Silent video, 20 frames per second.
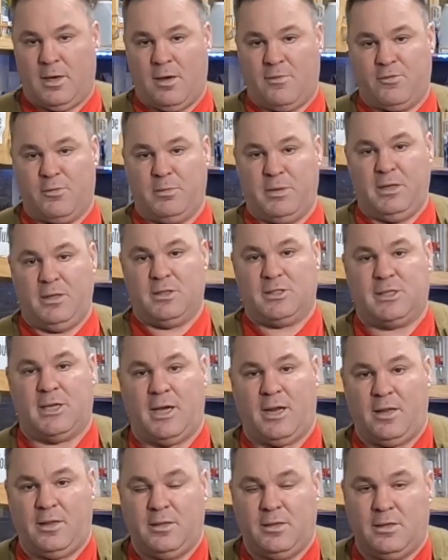from either
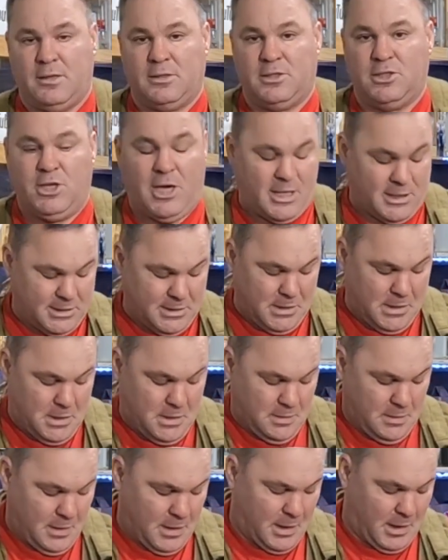side of the chest
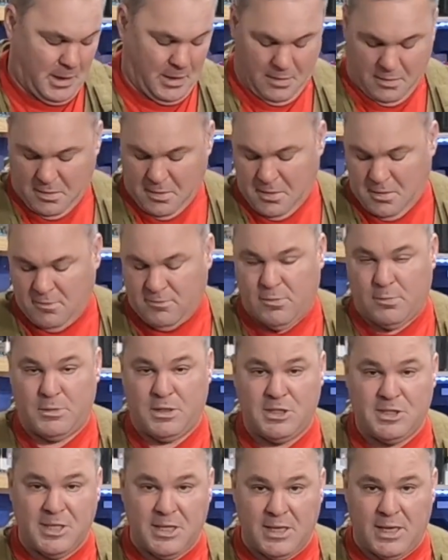from
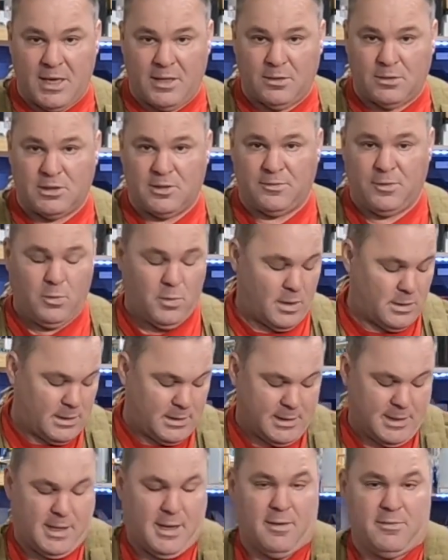these D handles if you want, like
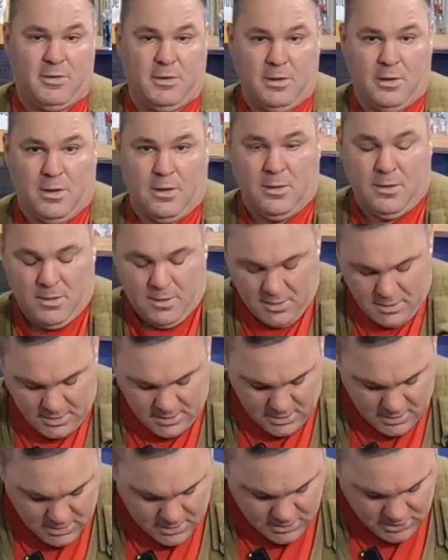I have here.
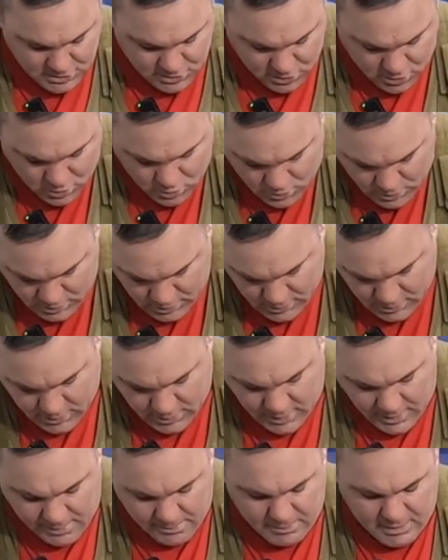So
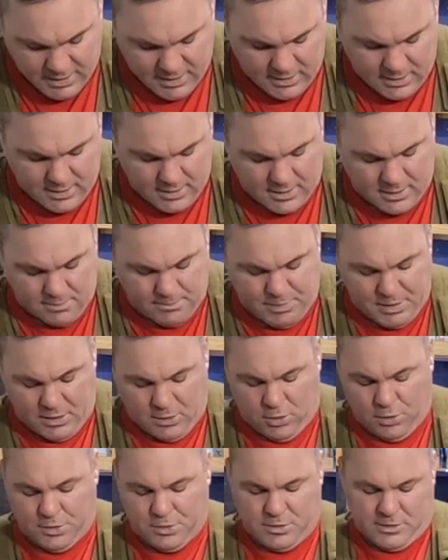on my bit
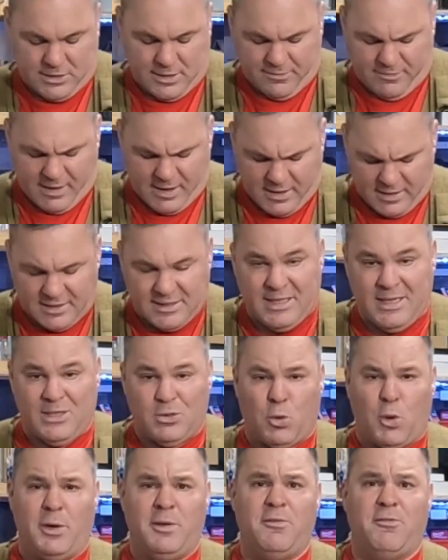holders, I've got a
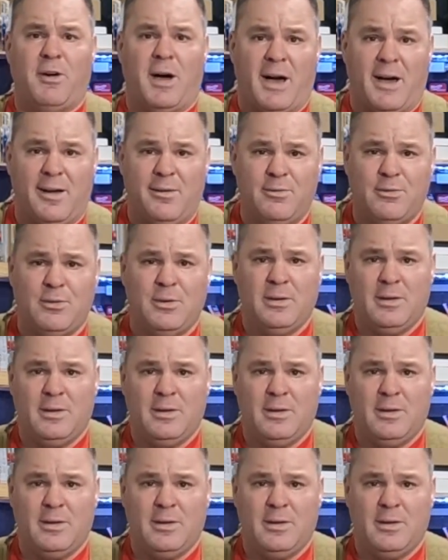T25.